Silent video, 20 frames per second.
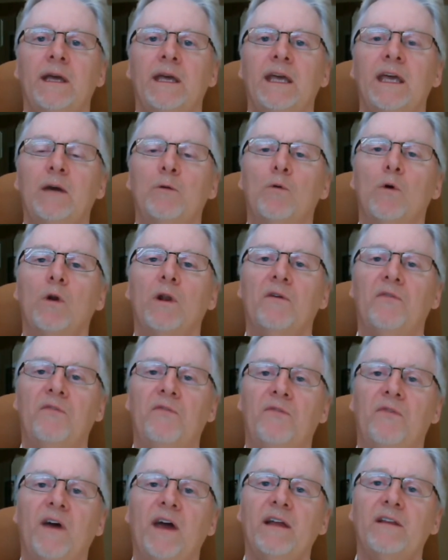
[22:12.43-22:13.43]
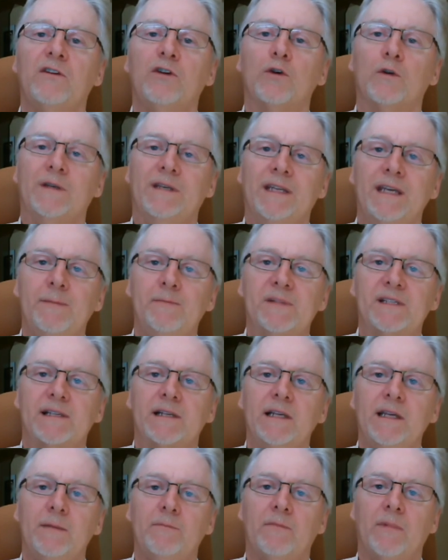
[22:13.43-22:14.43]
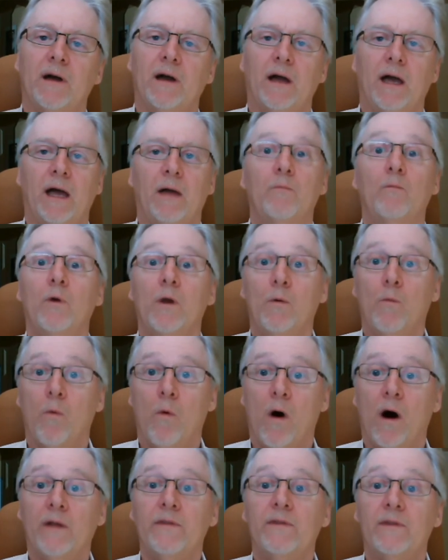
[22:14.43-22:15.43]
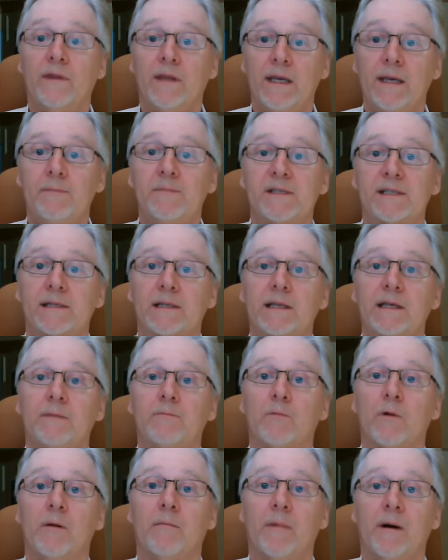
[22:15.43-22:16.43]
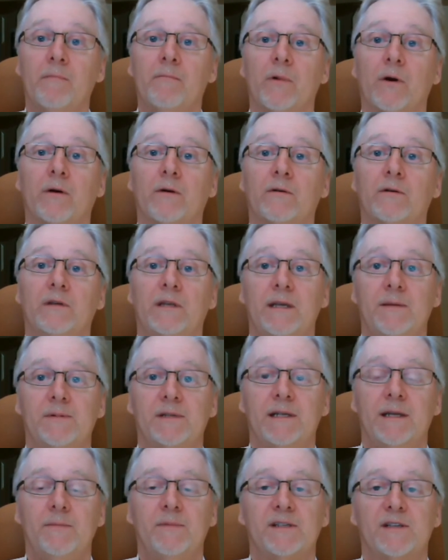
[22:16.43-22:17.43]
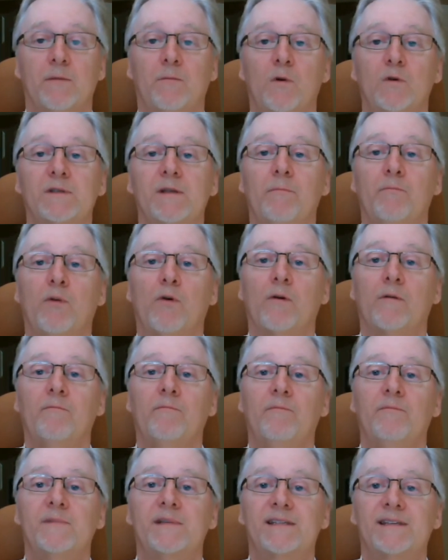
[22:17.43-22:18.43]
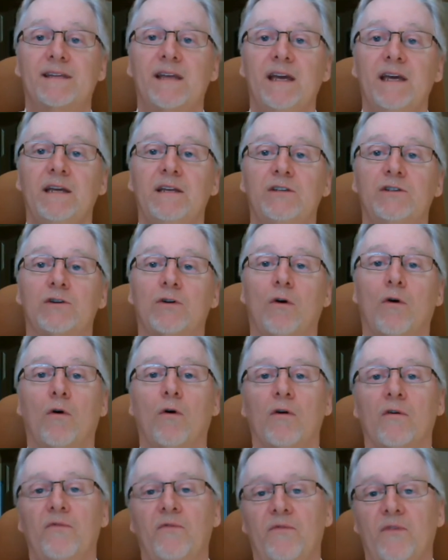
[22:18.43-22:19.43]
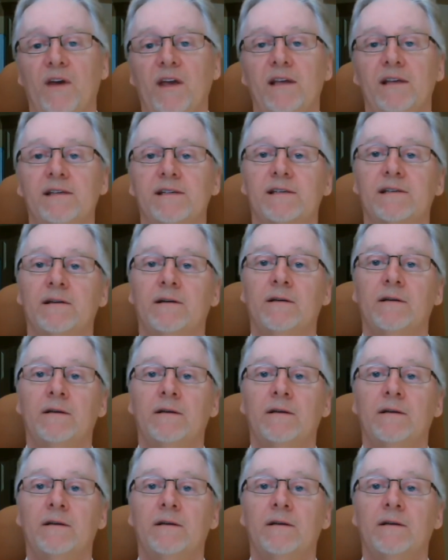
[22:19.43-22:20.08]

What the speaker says: it will affect your deep sleep. And we want deep sleep. Remember, deep sleep is the most important stage or phase.